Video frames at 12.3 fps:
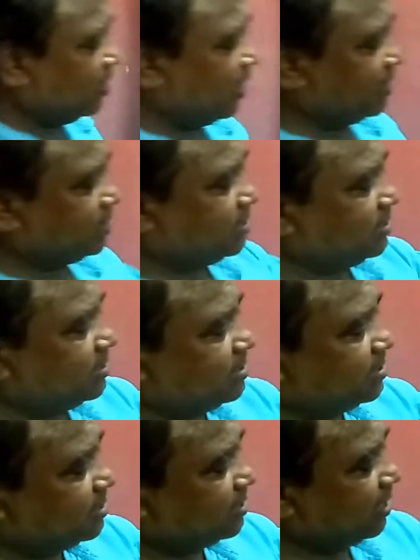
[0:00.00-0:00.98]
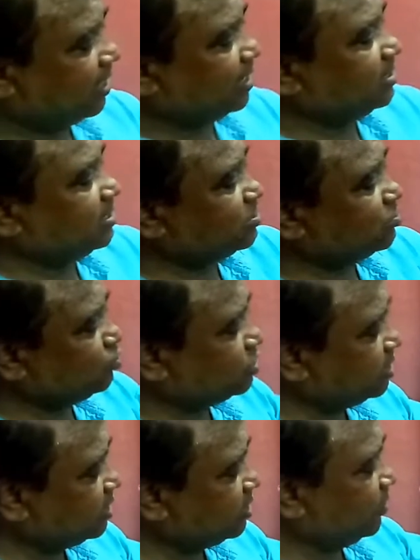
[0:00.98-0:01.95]
and Here these two
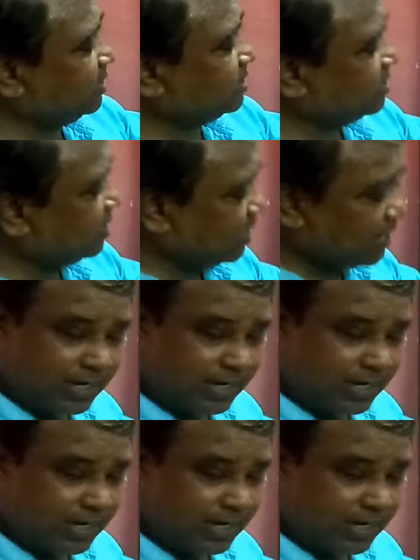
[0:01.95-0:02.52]
CQ and CR